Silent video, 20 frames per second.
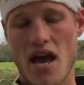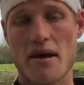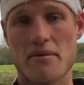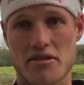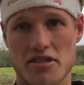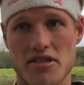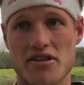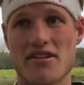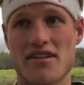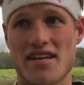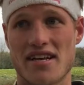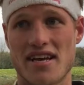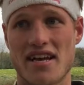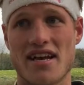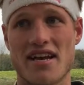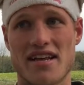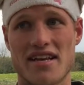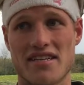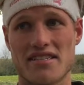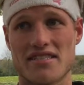Absolutely,
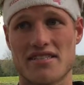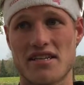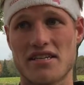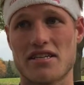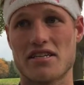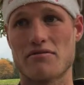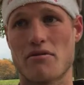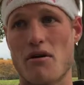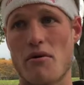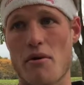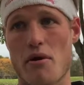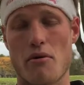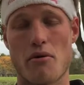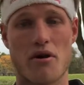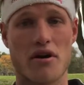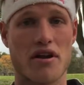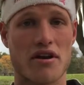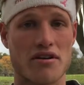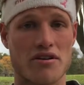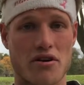it is. This is what we were
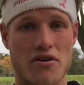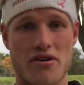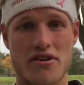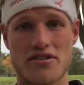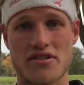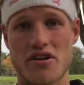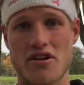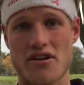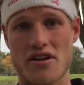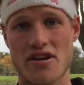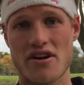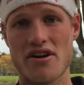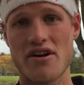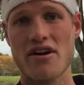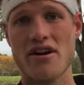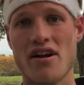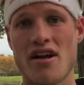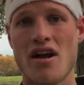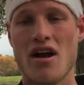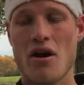working towards all
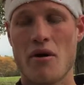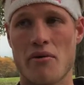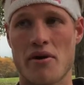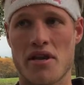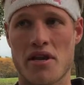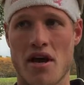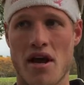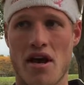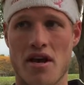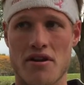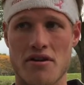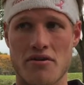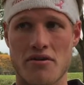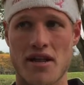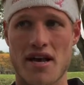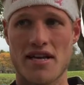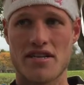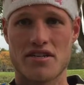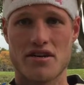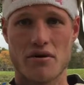year. We knew
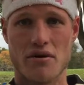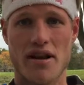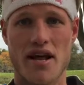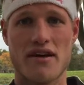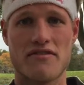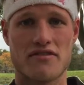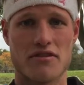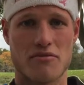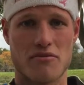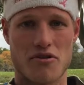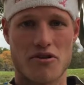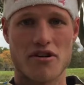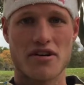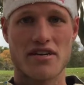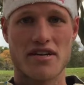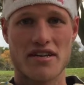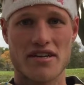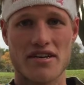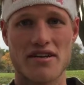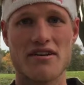last year we'd have some
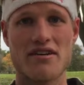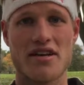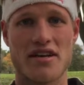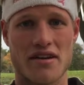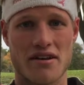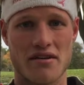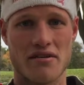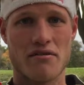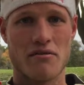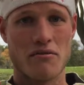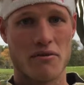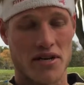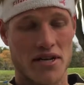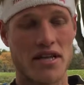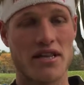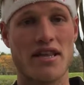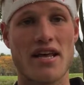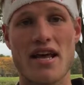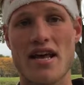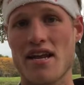work to do, and we
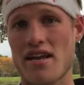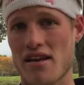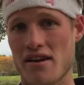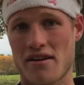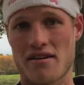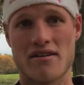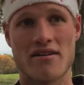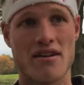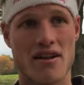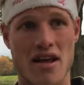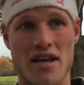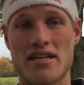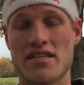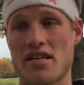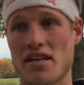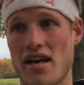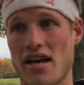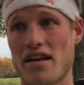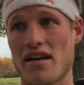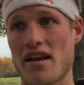did that, and
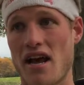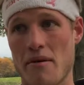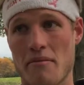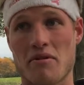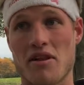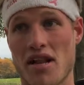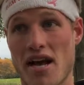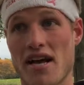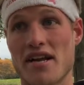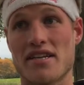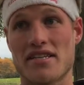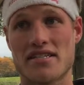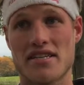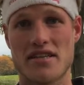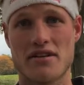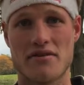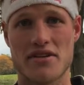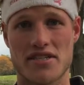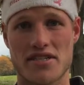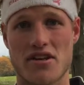I'm glad to
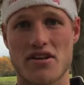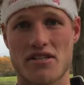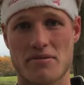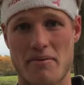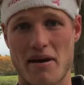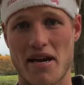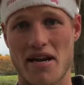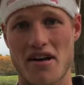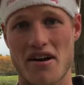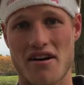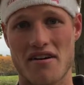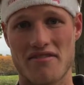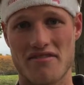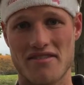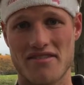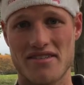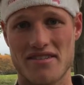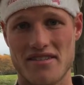see the results paid off.